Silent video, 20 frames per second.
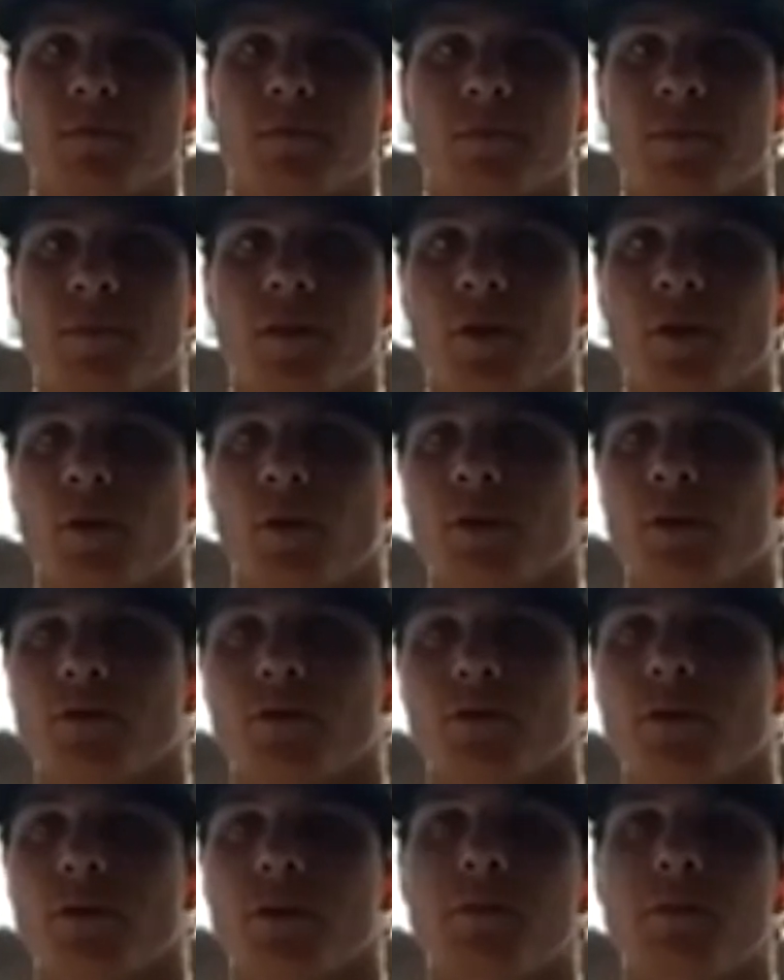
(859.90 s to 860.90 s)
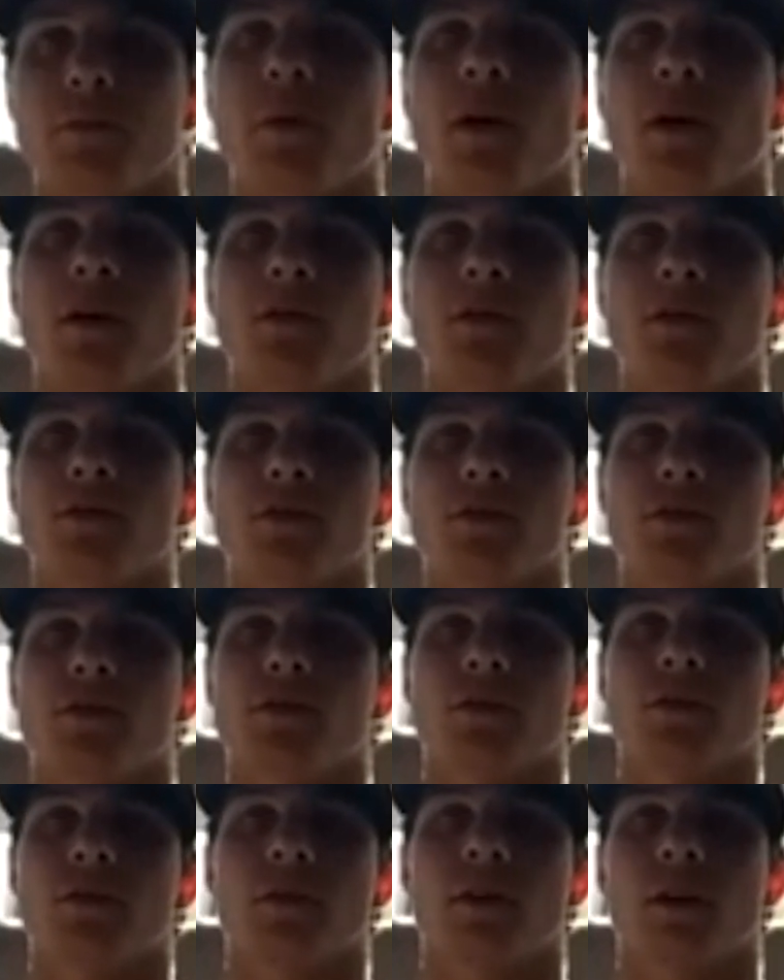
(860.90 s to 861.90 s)
there wasn't really much
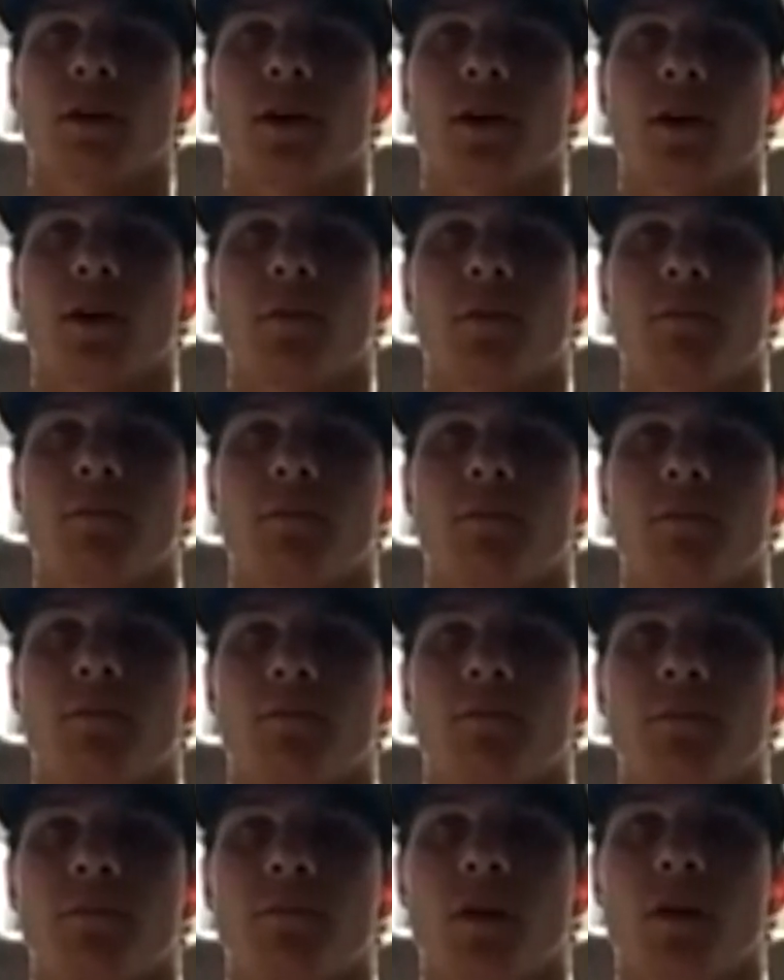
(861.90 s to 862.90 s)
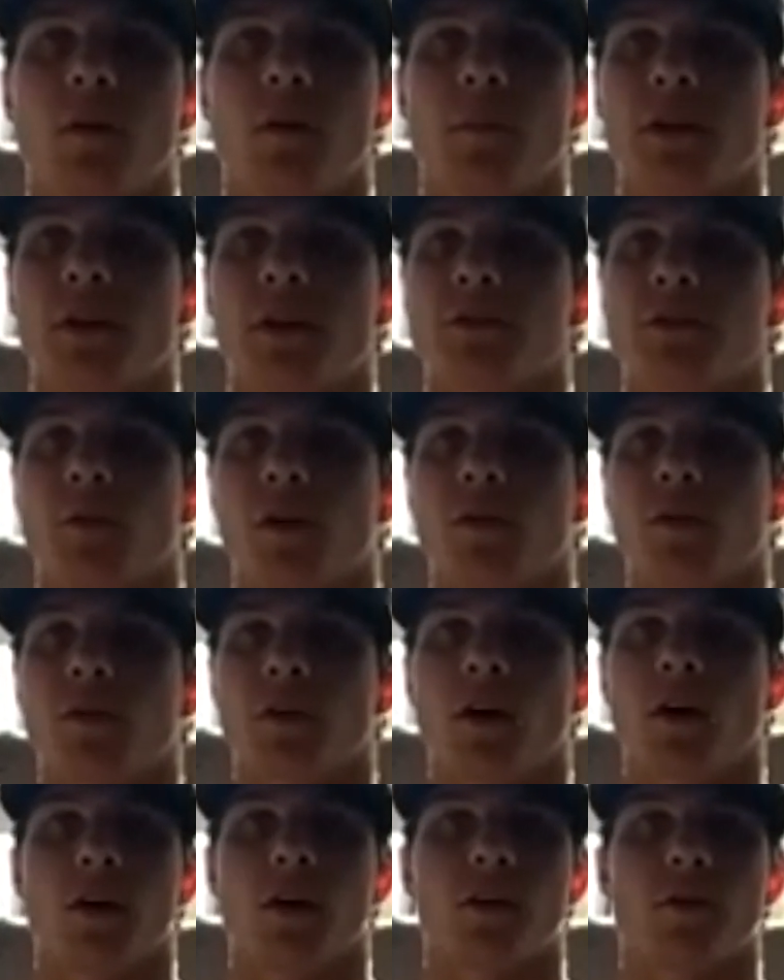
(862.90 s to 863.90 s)
um, baseball
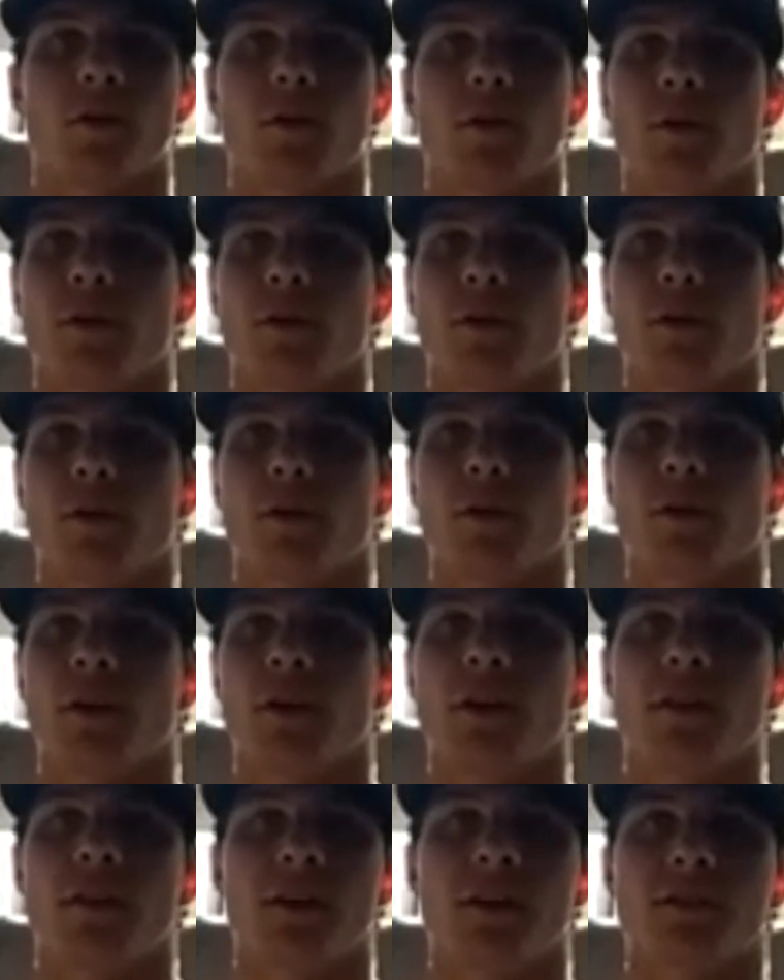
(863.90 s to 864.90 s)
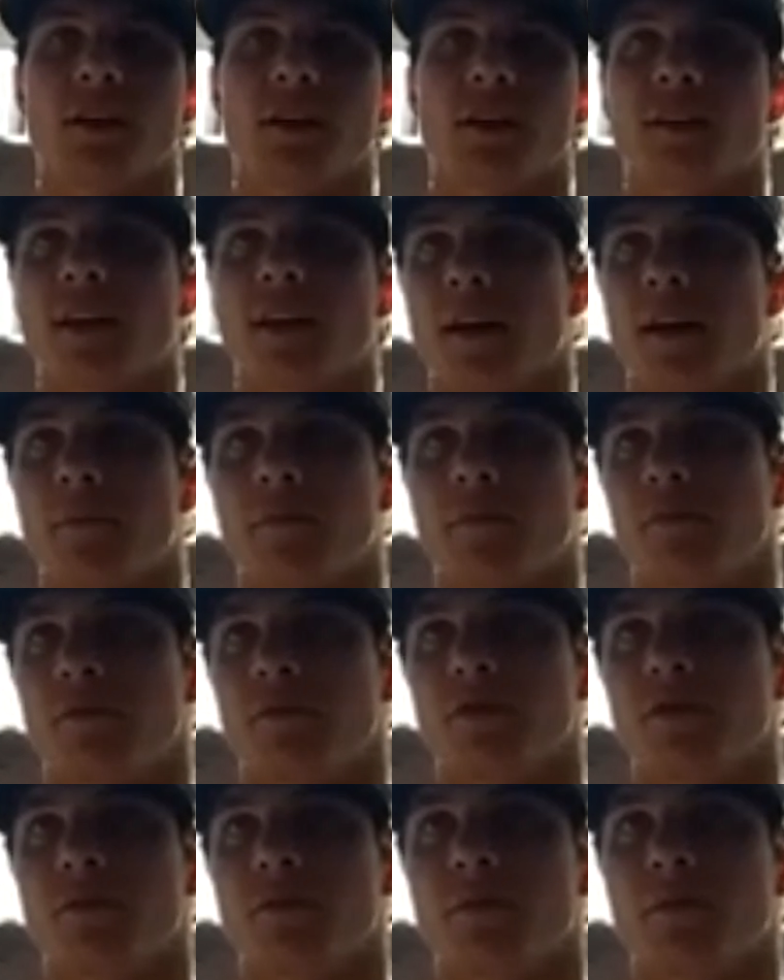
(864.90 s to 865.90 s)
talk or things like that,
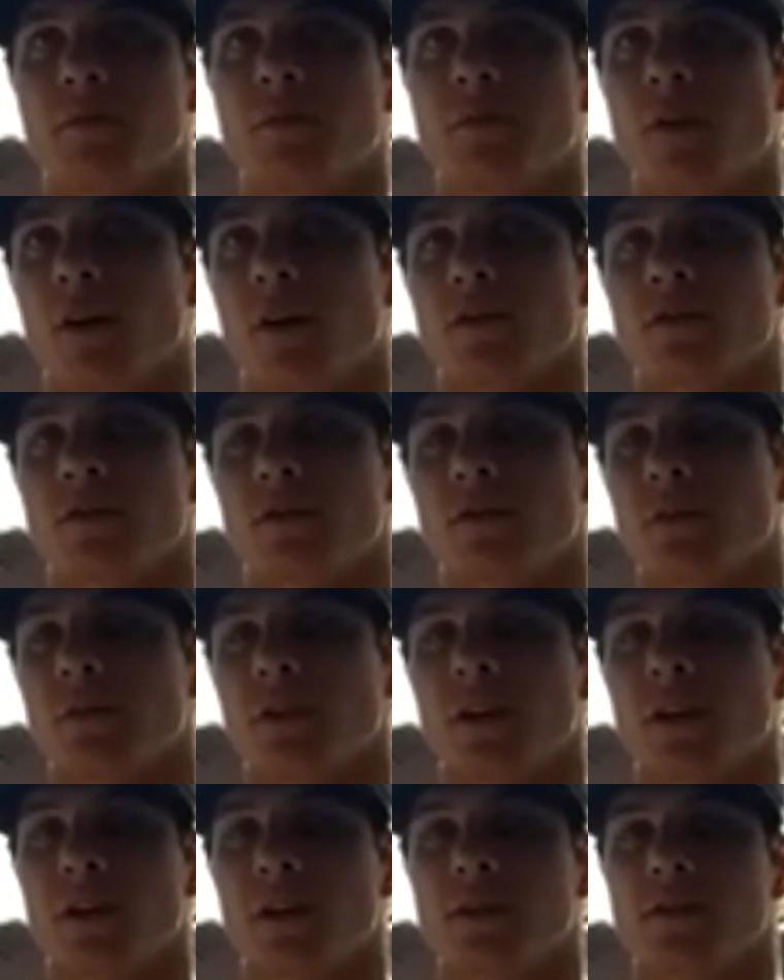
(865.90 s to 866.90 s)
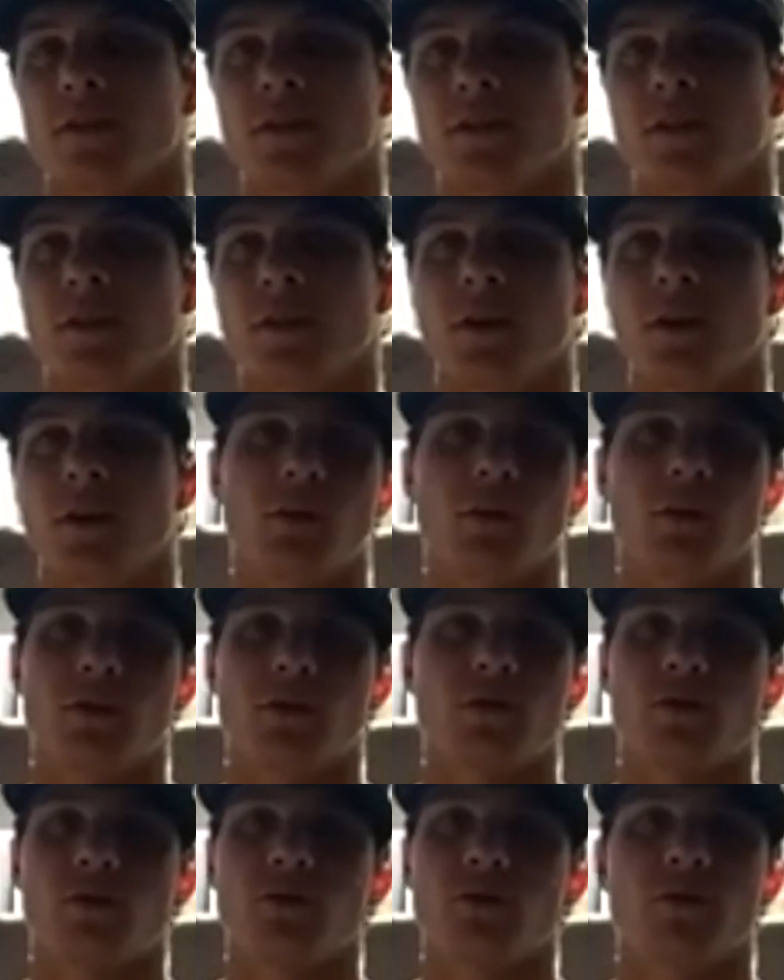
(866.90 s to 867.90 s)
just also because we're
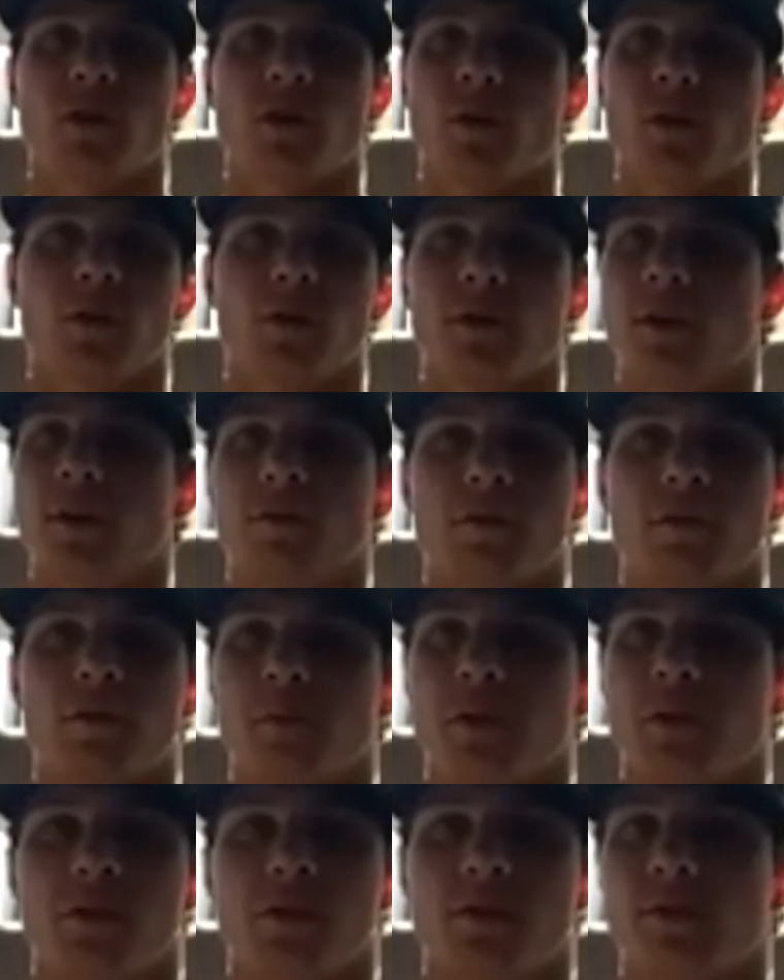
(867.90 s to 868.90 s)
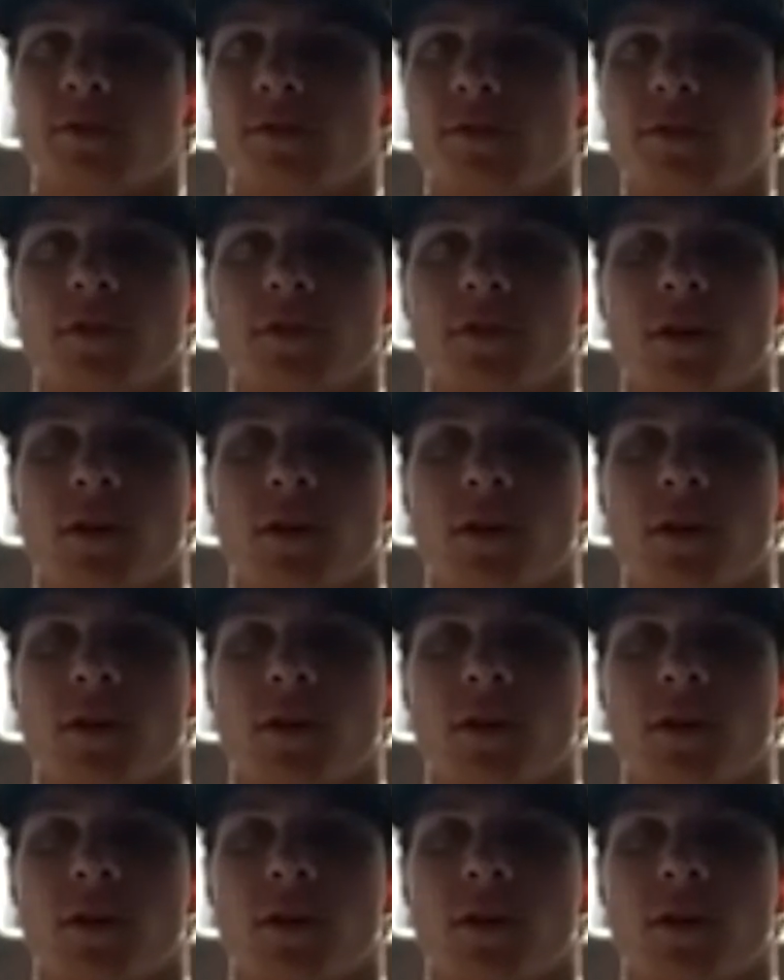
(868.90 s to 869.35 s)
two totally different pitchers.